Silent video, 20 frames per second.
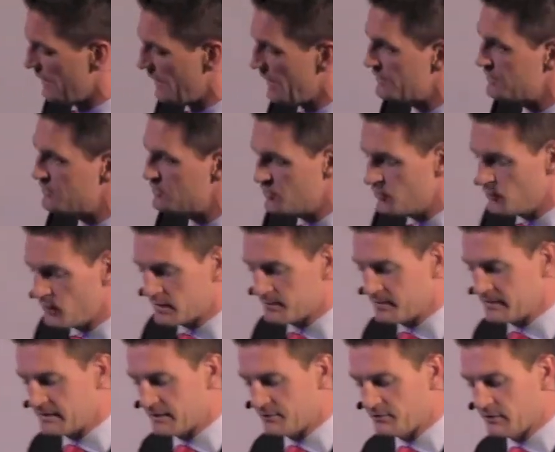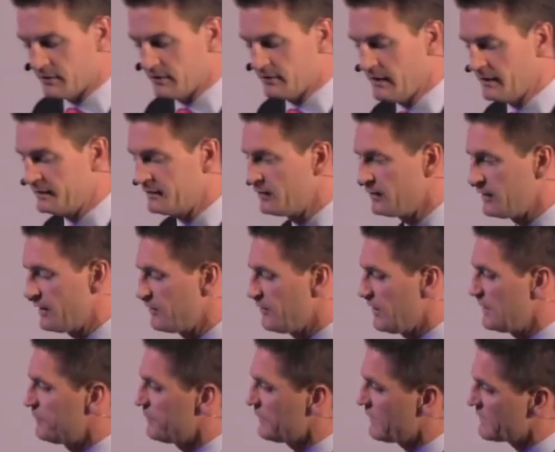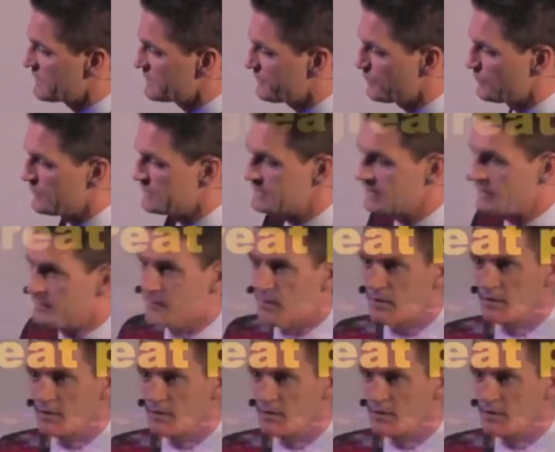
And you do want to be different, unless you're a great philosopher once said,